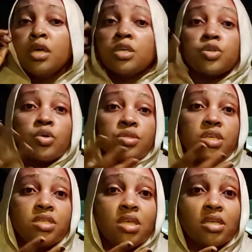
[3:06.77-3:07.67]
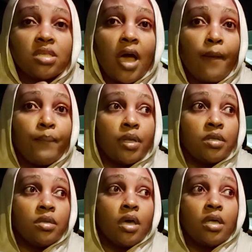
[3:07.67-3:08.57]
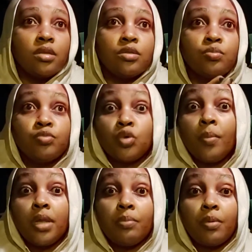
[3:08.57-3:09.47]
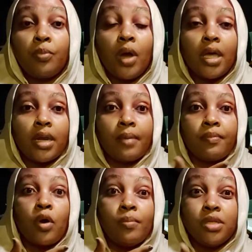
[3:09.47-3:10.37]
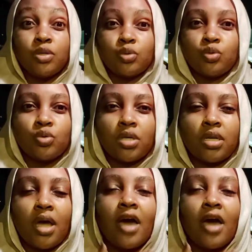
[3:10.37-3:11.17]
So these things happen, and so many people end up committing suicide.